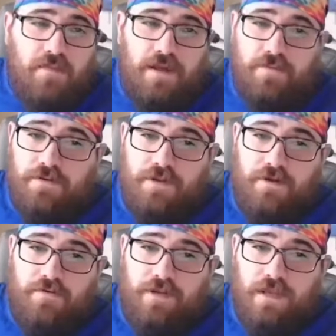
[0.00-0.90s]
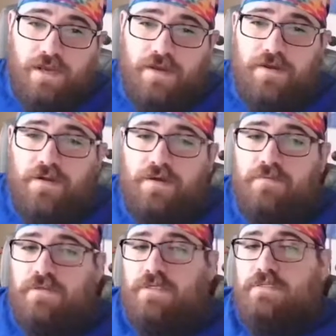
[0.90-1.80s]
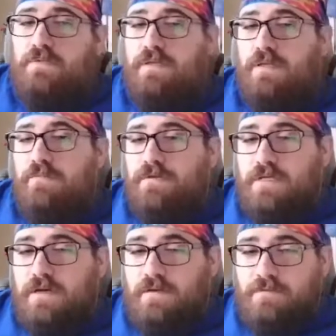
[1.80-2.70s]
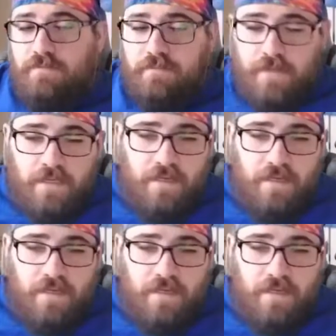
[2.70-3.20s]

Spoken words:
But I wouldn't go any higher, and I wouldn't expect that much out of him,